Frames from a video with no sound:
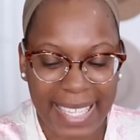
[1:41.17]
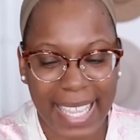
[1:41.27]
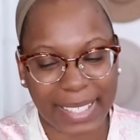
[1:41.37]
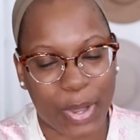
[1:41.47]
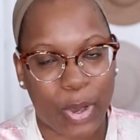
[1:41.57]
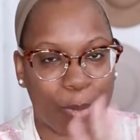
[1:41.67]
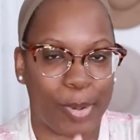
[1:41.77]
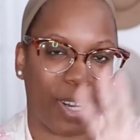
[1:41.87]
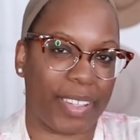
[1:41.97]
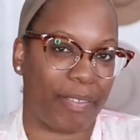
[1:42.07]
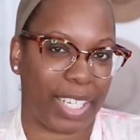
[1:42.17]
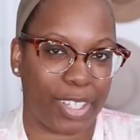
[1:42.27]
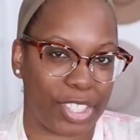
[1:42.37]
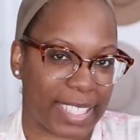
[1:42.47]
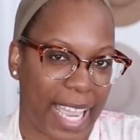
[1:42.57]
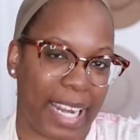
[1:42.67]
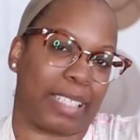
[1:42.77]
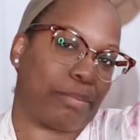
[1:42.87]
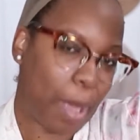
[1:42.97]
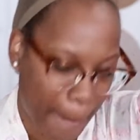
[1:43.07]
It's like the whole point of the video just kind
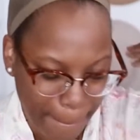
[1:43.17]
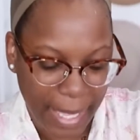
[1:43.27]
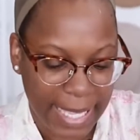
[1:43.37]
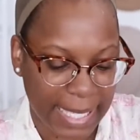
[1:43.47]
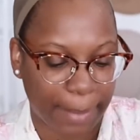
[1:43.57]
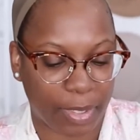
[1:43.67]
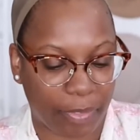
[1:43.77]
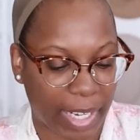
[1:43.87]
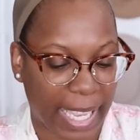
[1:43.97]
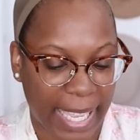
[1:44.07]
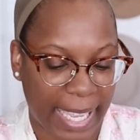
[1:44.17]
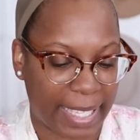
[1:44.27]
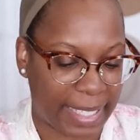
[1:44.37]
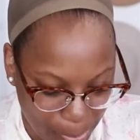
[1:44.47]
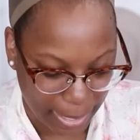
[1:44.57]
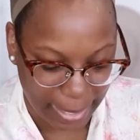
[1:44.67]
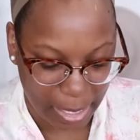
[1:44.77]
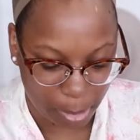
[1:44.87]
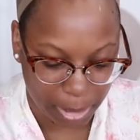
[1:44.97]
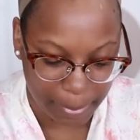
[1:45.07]
of skipped over their head. You can't
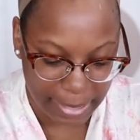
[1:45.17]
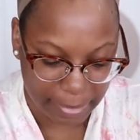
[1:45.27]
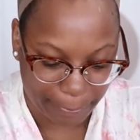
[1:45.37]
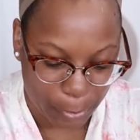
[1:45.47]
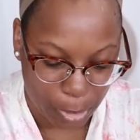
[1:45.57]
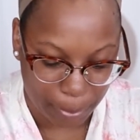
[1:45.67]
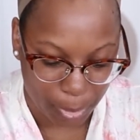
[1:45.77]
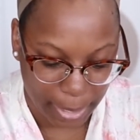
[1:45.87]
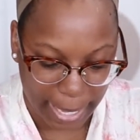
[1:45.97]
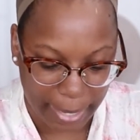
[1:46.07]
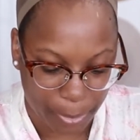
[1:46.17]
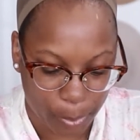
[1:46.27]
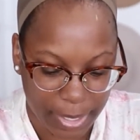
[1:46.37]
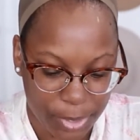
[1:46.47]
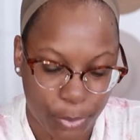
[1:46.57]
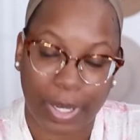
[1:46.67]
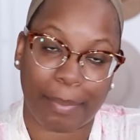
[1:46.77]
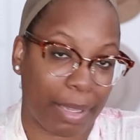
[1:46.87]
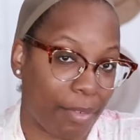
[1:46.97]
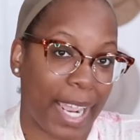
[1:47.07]
help the misinformed, okay? The ones who want
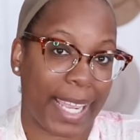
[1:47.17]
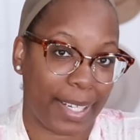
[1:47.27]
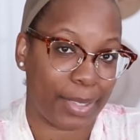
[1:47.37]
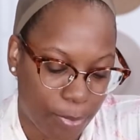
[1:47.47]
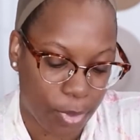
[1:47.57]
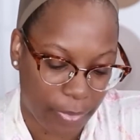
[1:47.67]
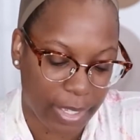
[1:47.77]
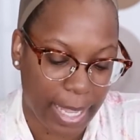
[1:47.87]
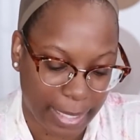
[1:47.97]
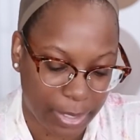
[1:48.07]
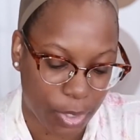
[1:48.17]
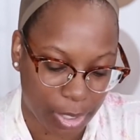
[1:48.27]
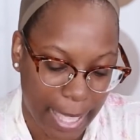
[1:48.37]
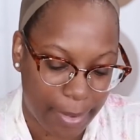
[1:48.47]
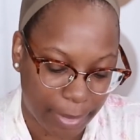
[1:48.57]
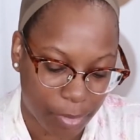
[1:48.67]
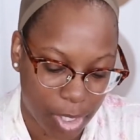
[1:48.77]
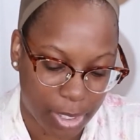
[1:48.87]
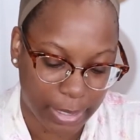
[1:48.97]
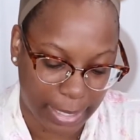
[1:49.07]
to be right, who more than likely are loud and
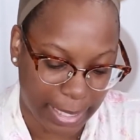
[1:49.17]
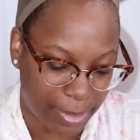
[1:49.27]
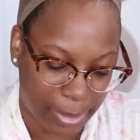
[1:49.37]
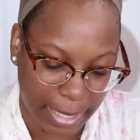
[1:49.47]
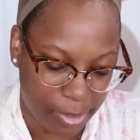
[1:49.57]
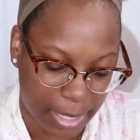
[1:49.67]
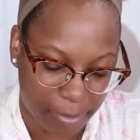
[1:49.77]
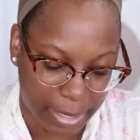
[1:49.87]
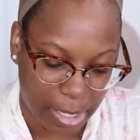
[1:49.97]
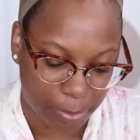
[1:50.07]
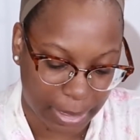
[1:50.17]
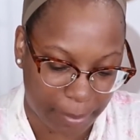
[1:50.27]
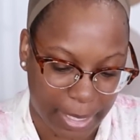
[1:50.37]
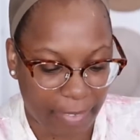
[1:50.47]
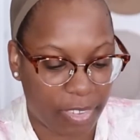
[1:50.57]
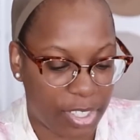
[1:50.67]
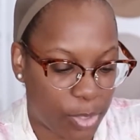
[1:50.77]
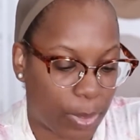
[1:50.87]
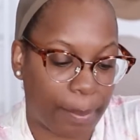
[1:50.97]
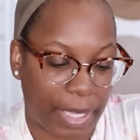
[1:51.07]
wrong. Yeah, you can't you can't really help them. They really
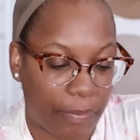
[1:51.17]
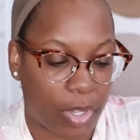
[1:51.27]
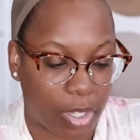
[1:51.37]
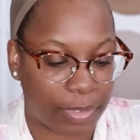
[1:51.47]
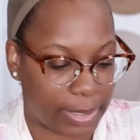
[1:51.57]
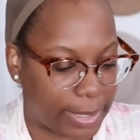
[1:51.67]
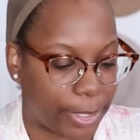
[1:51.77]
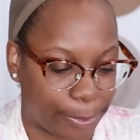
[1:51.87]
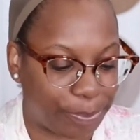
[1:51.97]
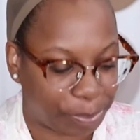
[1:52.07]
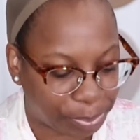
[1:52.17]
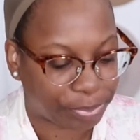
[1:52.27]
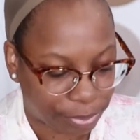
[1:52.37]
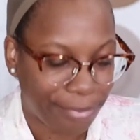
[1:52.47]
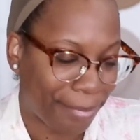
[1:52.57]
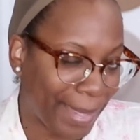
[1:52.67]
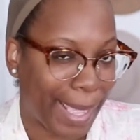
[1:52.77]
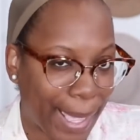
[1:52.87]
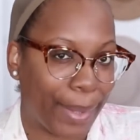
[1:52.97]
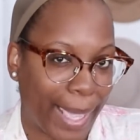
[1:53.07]
just want to be involved. So
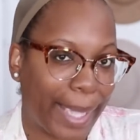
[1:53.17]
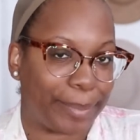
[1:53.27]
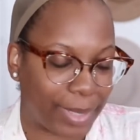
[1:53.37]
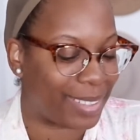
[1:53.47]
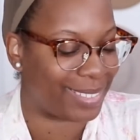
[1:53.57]
okay